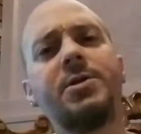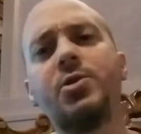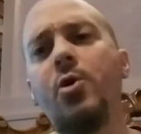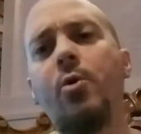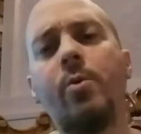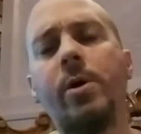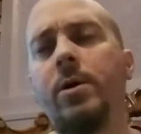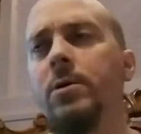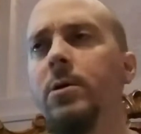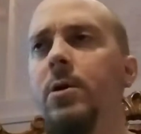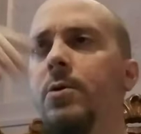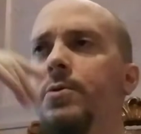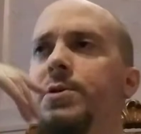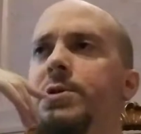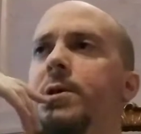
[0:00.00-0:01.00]
It's nowhere
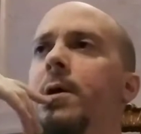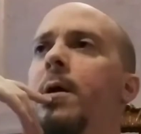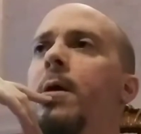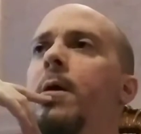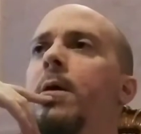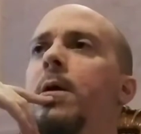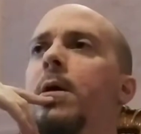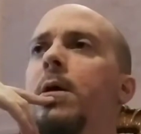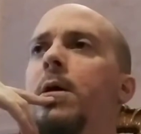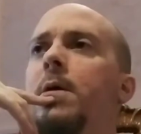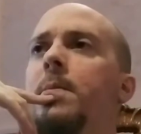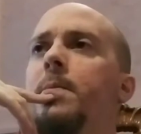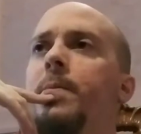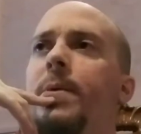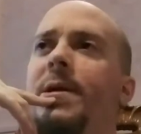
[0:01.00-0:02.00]
close.
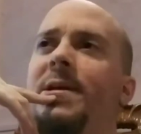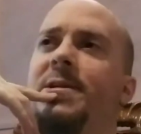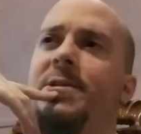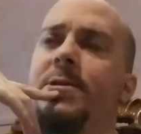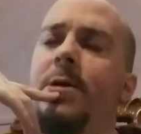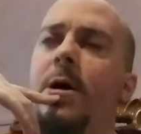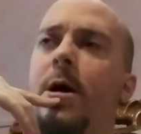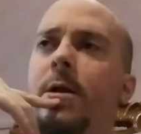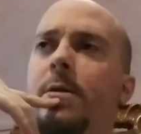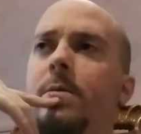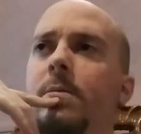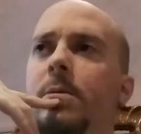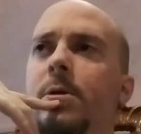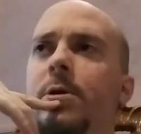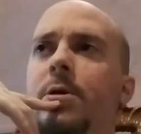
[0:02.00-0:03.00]
Um, but it's not
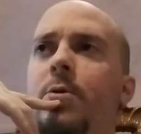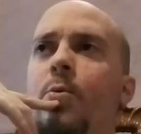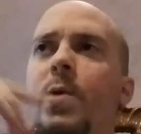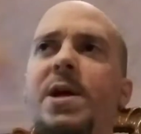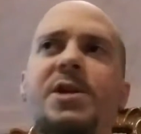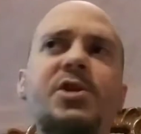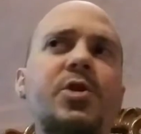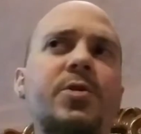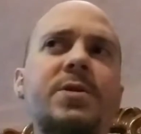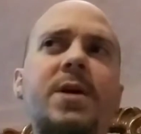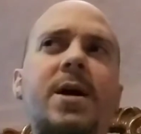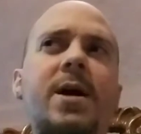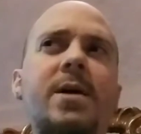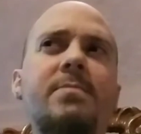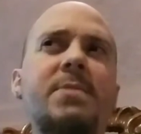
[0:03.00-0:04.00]
going to waste your
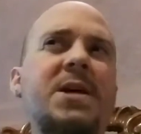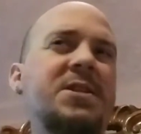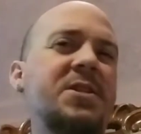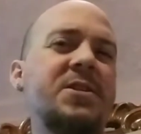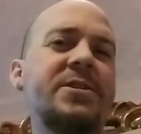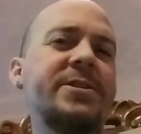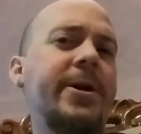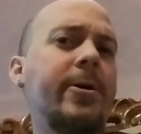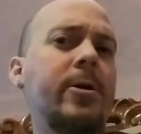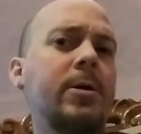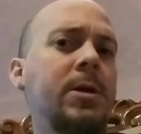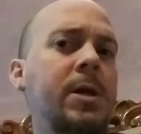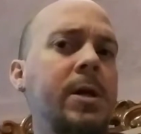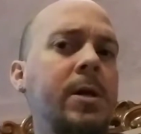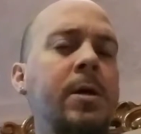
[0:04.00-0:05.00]
time
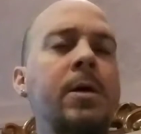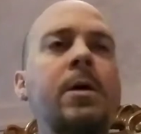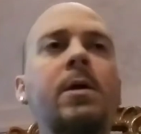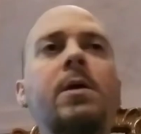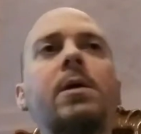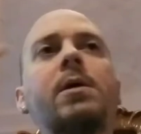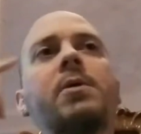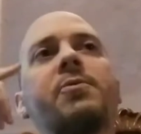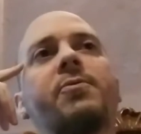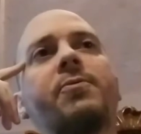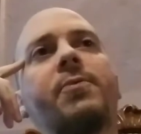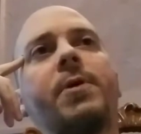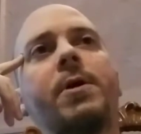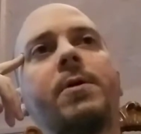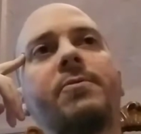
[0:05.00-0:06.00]
necessarily
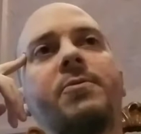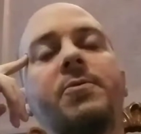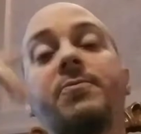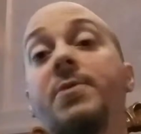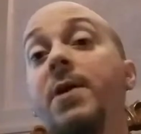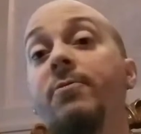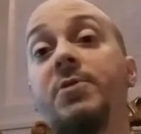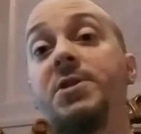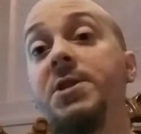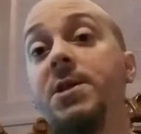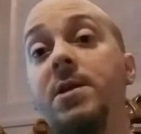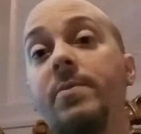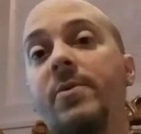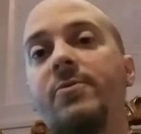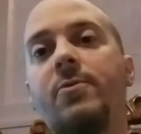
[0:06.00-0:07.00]
if uh, if you've never
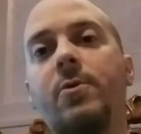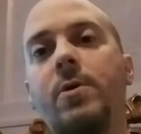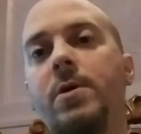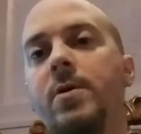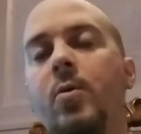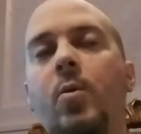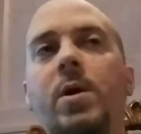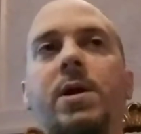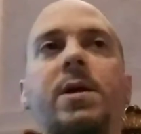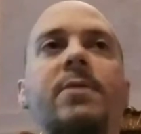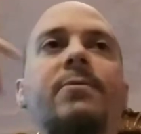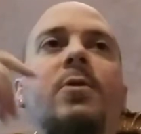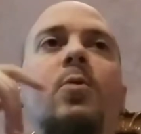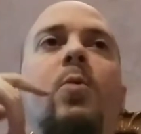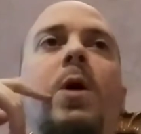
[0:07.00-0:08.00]
seen it before and you want to
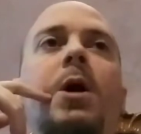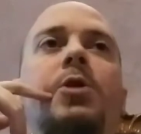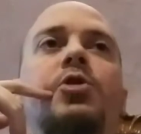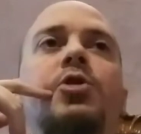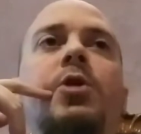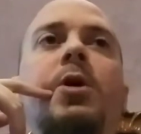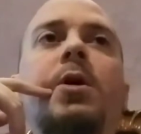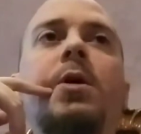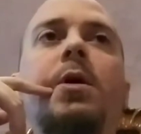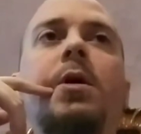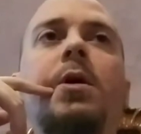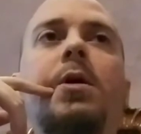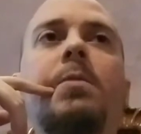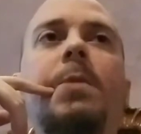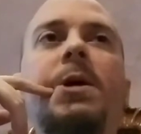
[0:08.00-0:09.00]
give it a watch.
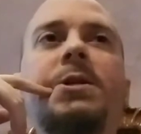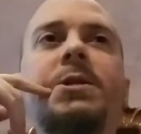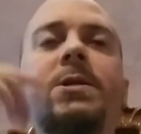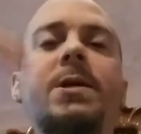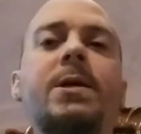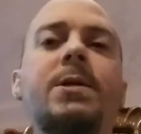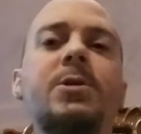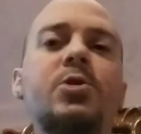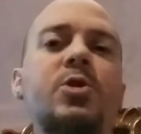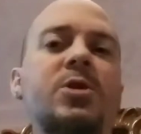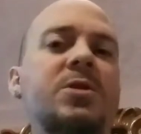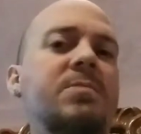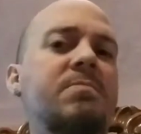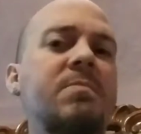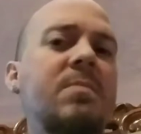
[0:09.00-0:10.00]
Um, I'd say it's
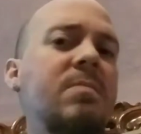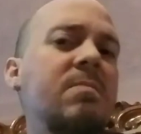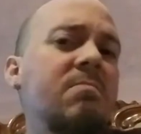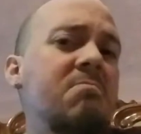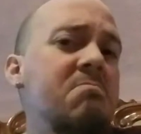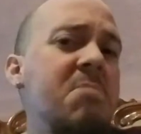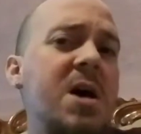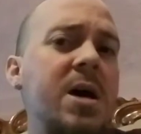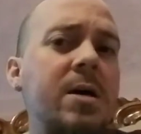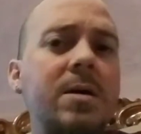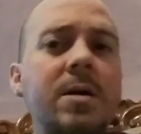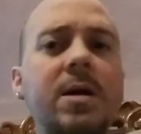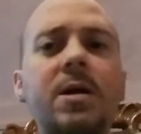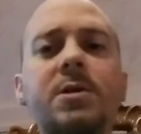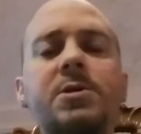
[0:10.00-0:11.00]
just meh.
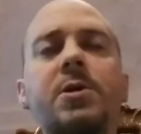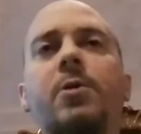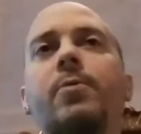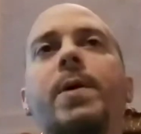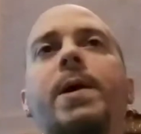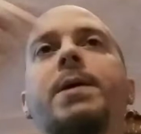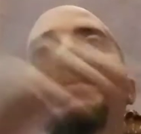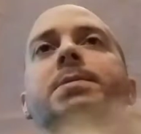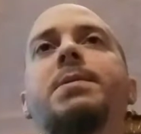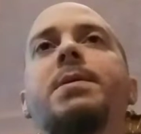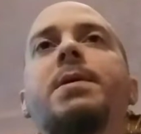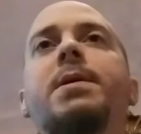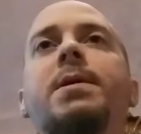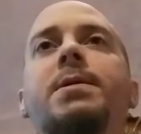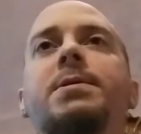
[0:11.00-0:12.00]
It's all right.
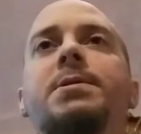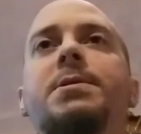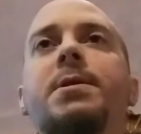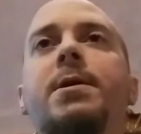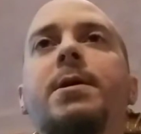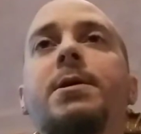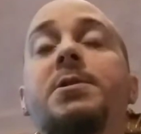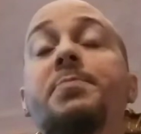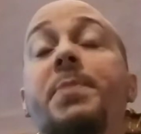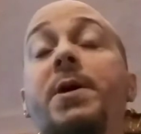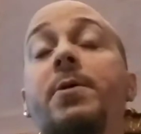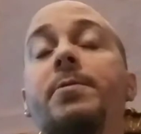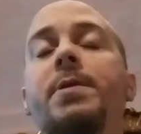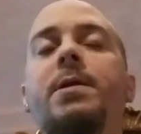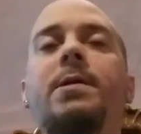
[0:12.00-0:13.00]
It's uh, it's
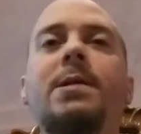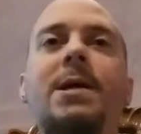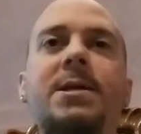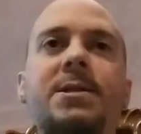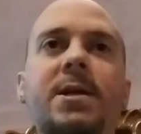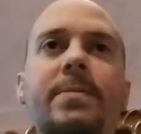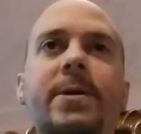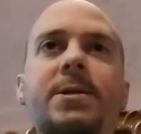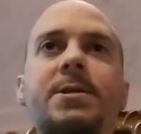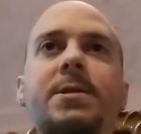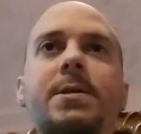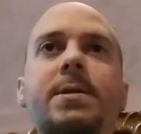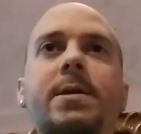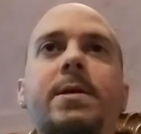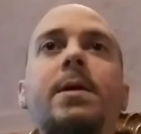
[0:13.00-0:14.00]
better than the last time I
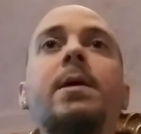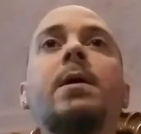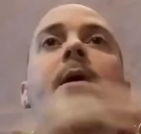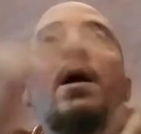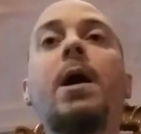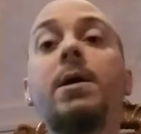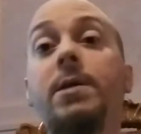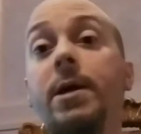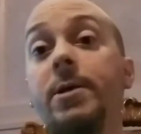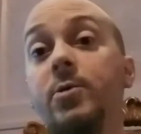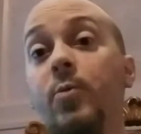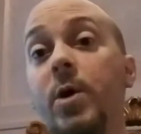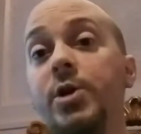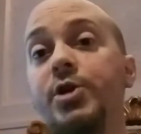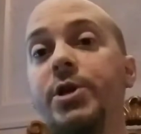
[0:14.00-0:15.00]
seen it. I
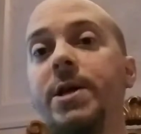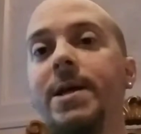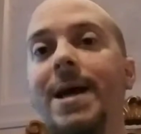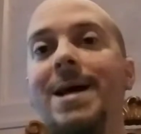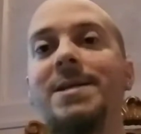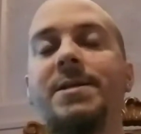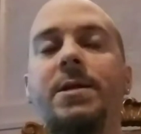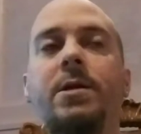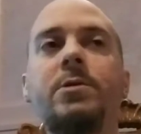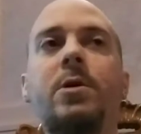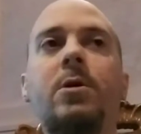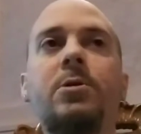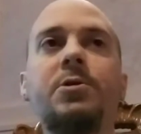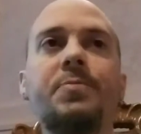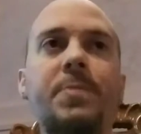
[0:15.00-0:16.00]
liked watching it as an
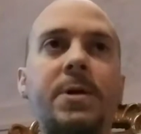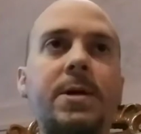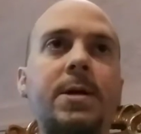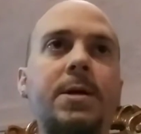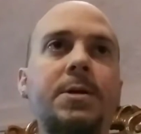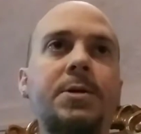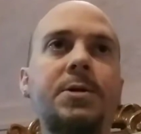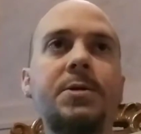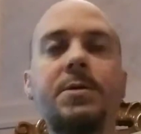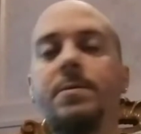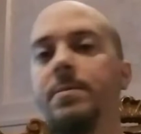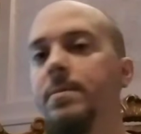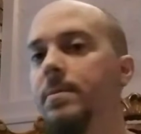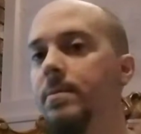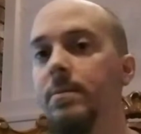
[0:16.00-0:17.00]
adult
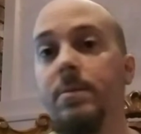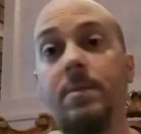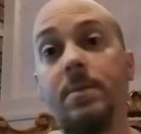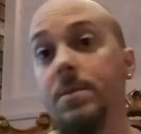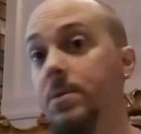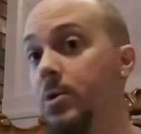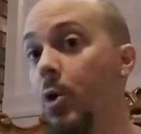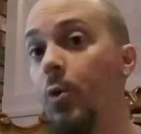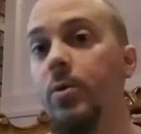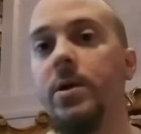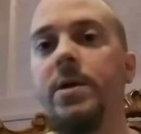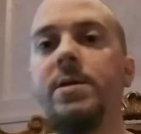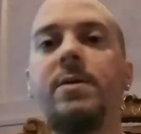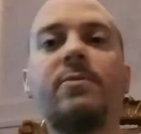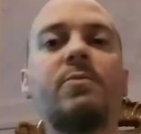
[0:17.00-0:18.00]
because
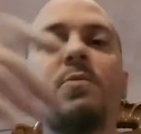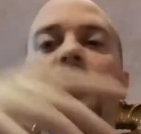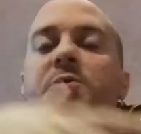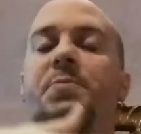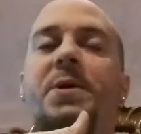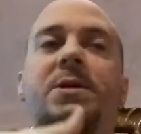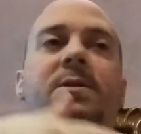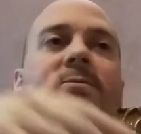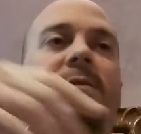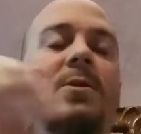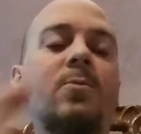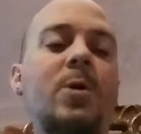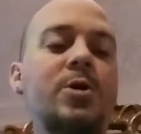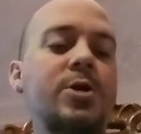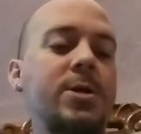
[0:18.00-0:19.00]
totally different perspective
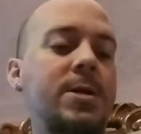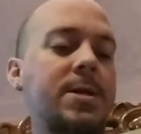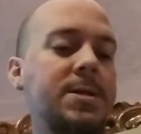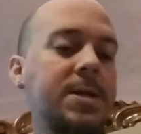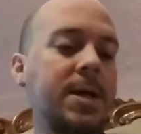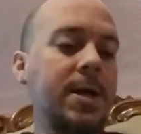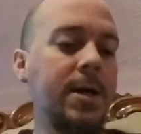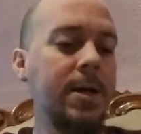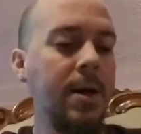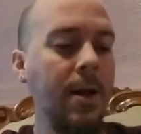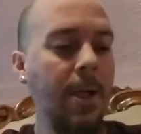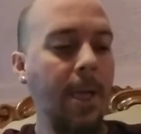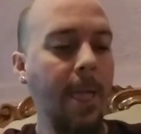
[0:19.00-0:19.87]
than watching it as a kid.